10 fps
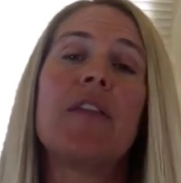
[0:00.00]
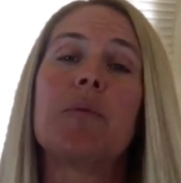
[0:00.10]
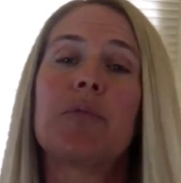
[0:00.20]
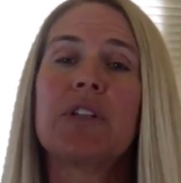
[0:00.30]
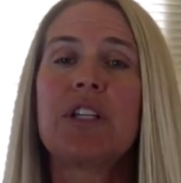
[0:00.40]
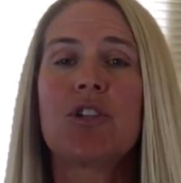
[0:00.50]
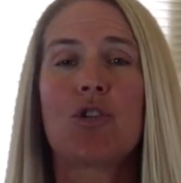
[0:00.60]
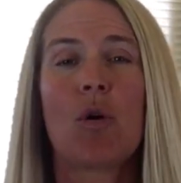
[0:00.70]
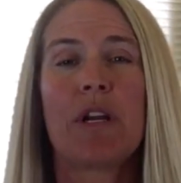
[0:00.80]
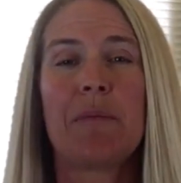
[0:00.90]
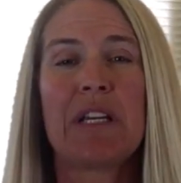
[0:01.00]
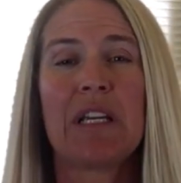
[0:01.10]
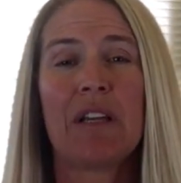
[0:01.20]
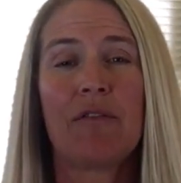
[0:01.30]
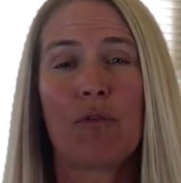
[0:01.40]
then please join
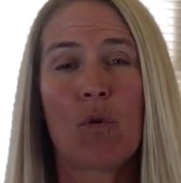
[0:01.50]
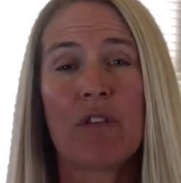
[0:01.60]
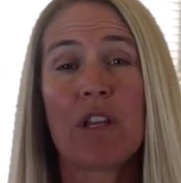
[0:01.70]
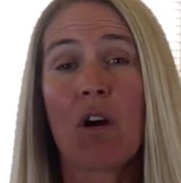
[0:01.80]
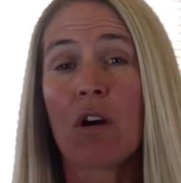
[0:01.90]
me for the